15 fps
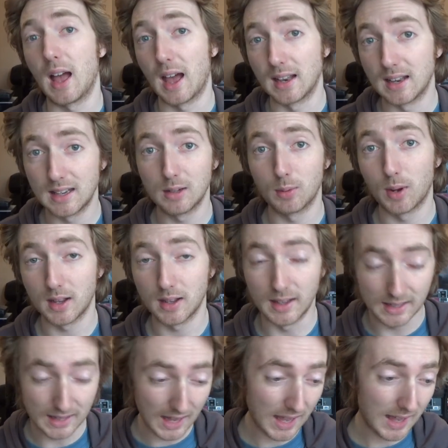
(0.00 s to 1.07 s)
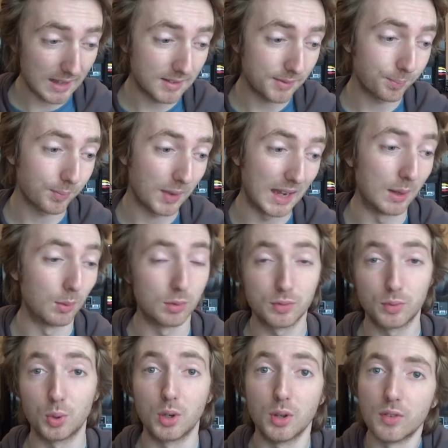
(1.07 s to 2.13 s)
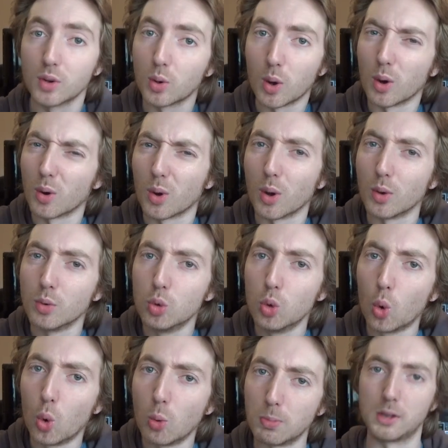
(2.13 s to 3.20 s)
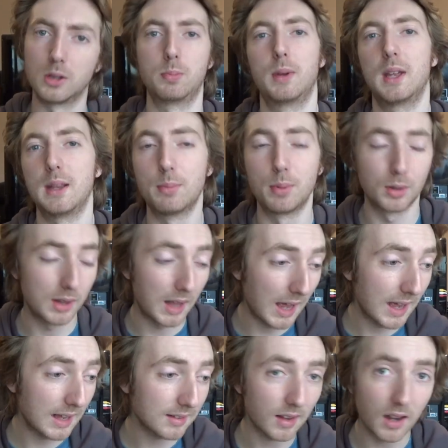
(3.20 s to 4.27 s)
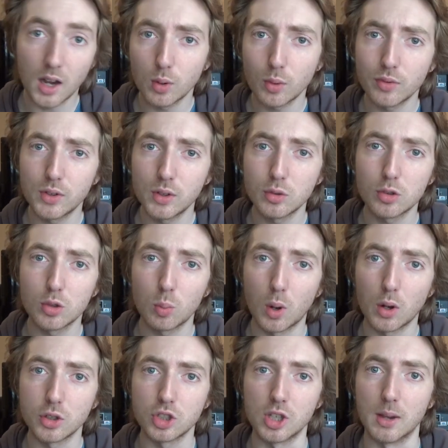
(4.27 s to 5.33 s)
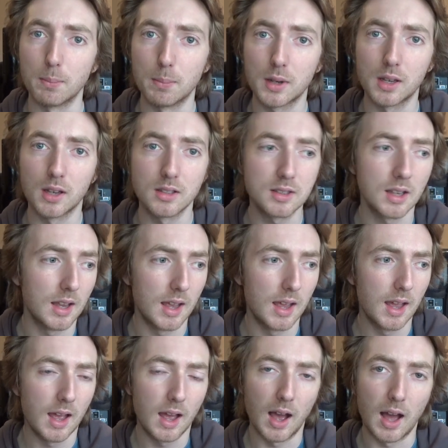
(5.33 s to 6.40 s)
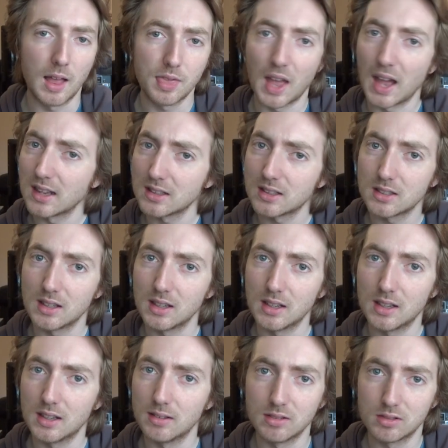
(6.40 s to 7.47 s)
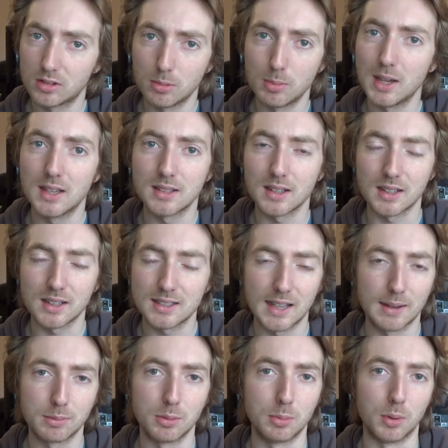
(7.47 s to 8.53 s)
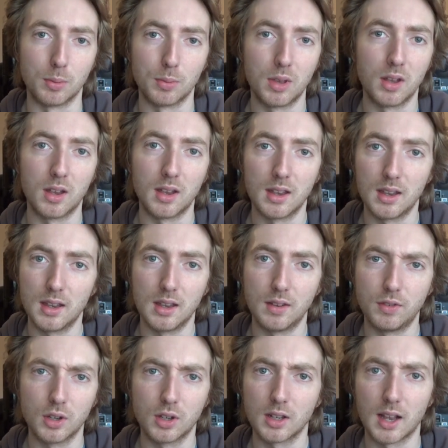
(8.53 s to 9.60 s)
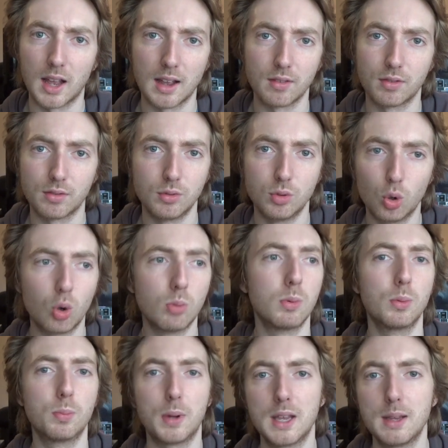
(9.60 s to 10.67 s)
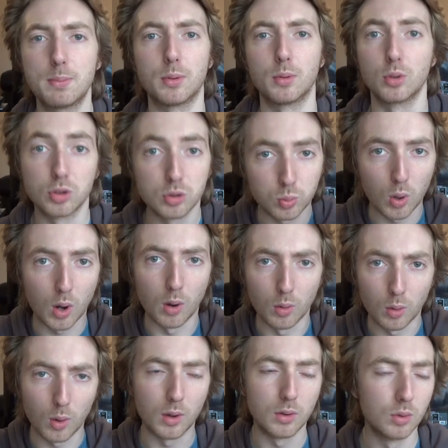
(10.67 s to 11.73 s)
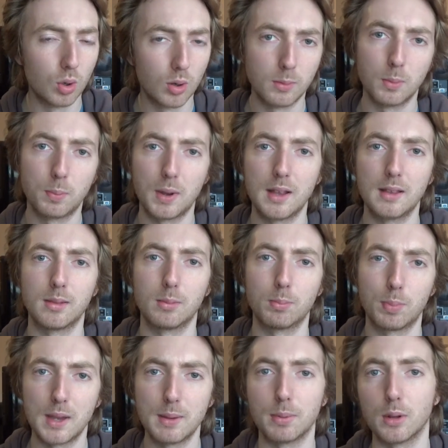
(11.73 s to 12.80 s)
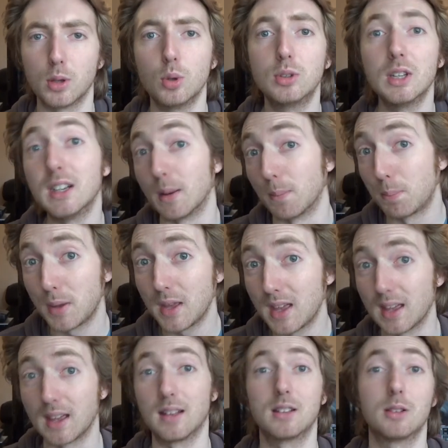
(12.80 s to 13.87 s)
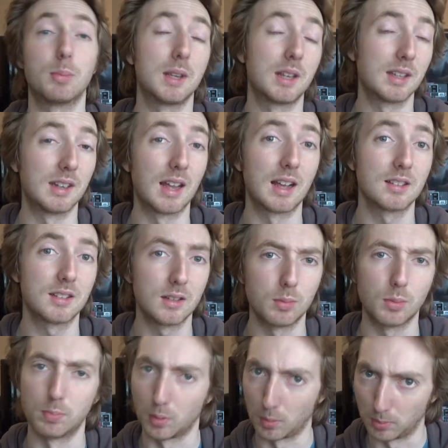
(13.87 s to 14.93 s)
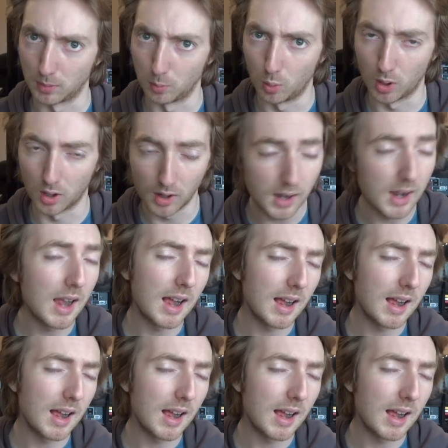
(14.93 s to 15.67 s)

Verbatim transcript: And anyway, it aired and it was full of quote unquote normal people, and I refused to watch it because that to me is unacceptable. That if you're going to have normal people, quote unquote normal pe people who didn't appear to be connected but probably were,